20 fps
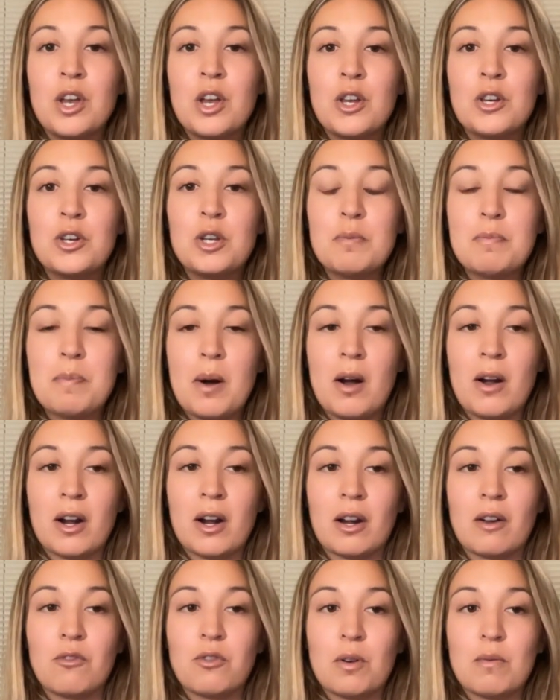
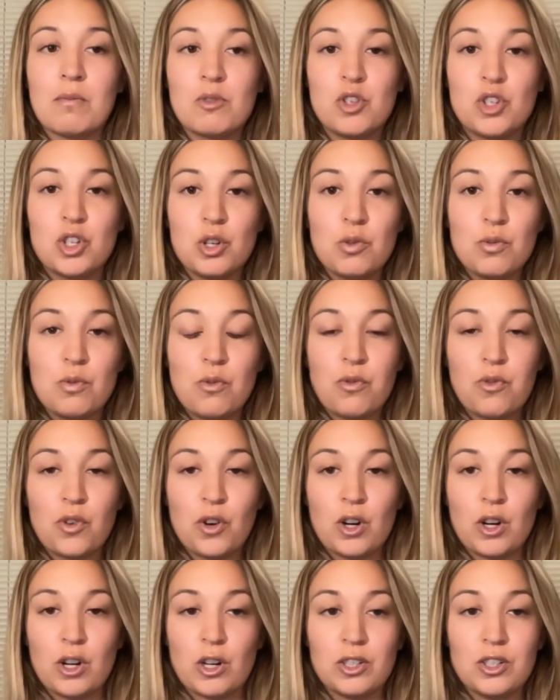Nootbaar from June
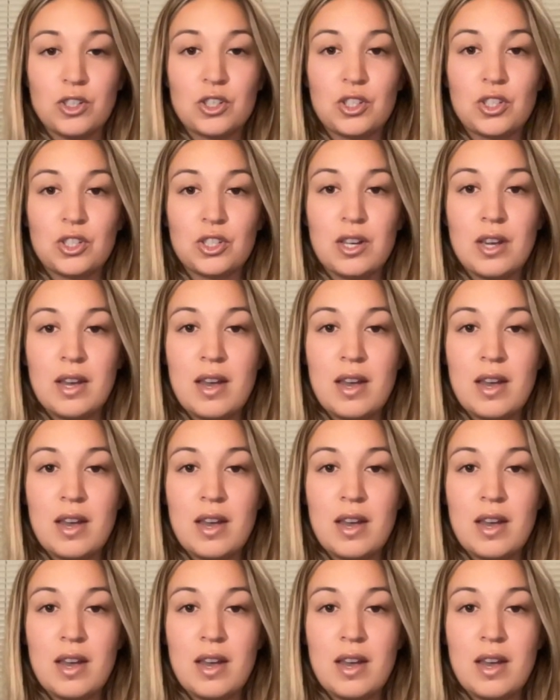1st